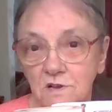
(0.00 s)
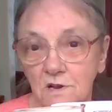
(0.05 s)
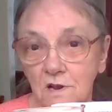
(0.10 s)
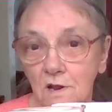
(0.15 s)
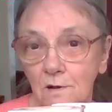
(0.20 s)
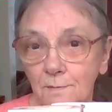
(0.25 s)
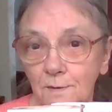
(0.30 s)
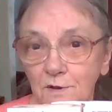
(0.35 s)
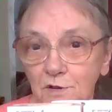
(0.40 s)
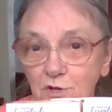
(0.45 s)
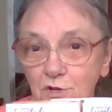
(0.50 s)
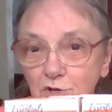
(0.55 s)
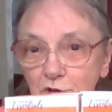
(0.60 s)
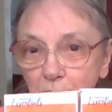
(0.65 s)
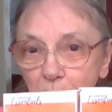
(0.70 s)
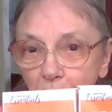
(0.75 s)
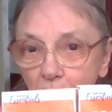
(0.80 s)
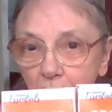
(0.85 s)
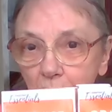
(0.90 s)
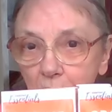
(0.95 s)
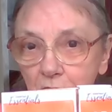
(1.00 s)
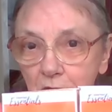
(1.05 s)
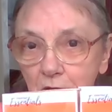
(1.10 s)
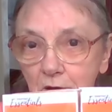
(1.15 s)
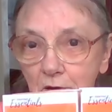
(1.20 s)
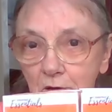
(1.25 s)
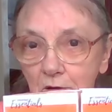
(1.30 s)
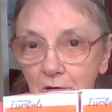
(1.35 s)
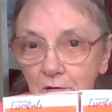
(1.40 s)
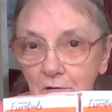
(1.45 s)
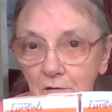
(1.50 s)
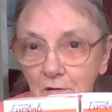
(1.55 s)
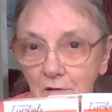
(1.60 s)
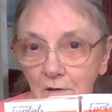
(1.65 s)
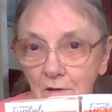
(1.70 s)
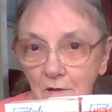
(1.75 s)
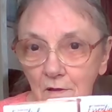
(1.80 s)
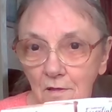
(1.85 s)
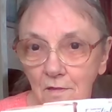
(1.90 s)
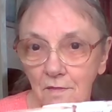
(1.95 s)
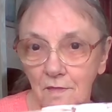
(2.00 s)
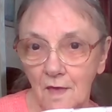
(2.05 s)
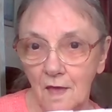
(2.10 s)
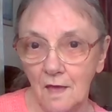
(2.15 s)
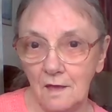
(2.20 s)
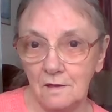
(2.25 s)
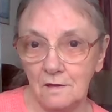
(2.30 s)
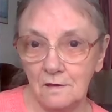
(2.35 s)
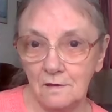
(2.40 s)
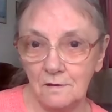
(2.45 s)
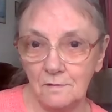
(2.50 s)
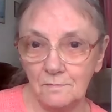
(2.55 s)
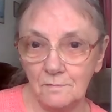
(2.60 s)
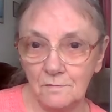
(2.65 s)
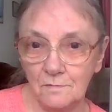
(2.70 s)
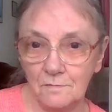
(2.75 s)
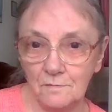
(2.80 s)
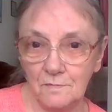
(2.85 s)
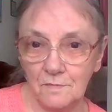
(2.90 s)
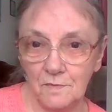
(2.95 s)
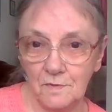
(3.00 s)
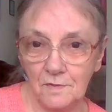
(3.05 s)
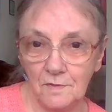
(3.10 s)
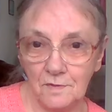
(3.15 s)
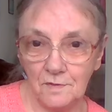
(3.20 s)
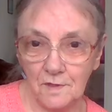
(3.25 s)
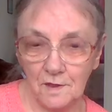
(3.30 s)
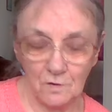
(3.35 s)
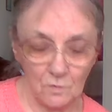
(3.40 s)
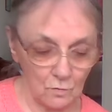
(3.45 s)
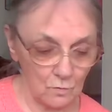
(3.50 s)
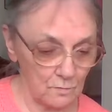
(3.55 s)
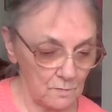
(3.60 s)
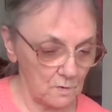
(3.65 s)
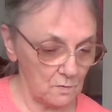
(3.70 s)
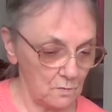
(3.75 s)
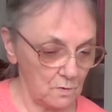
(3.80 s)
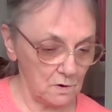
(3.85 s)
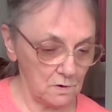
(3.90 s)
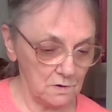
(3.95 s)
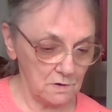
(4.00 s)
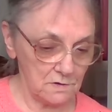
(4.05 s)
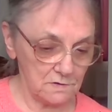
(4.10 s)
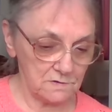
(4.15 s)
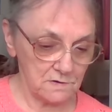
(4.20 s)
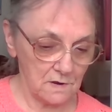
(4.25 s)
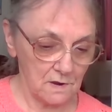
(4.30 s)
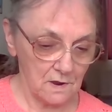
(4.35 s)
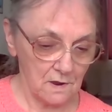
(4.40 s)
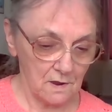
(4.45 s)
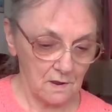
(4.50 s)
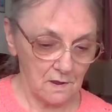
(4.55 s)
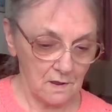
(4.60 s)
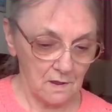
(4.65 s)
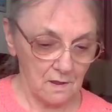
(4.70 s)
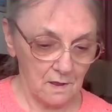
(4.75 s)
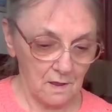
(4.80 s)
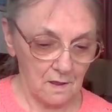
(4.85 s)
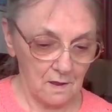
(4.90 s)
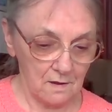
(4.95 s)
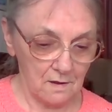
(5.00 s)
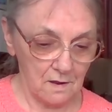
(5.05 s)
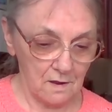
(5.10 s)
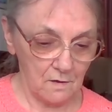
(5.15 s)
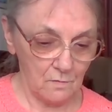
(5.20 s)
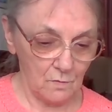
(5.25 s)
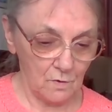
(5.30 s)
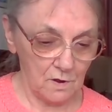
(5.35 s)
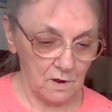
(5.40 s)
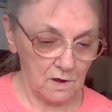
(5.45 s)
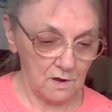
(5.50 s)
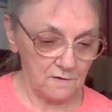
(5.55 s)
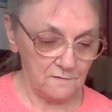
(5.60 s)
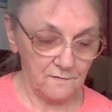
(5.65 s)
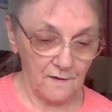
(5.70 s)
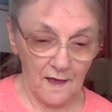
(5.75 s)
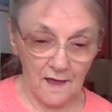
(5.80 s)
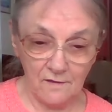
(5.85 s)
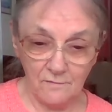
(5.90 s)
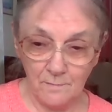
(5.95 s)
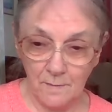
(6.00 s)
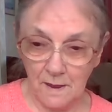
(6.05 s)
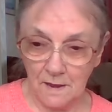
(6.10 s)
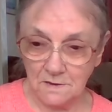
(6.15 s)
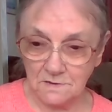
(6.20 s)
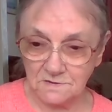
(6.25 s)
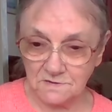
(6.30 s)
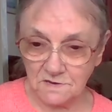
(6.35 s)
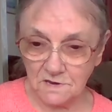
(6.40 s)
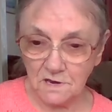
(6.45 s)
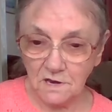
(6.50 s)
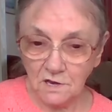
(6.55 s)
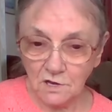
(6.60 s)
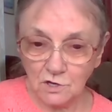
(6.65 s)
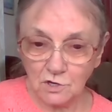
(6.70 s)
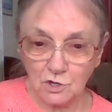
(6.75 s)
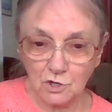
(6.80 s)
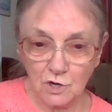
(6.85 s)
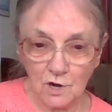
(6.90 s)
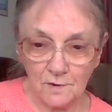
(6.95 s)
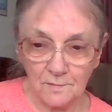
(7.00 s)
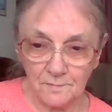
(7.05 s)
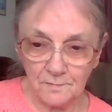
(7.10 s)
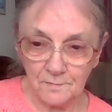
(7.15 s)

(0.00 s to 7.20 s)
a little bit cheaper than the normal ones. And they were 85 pence each.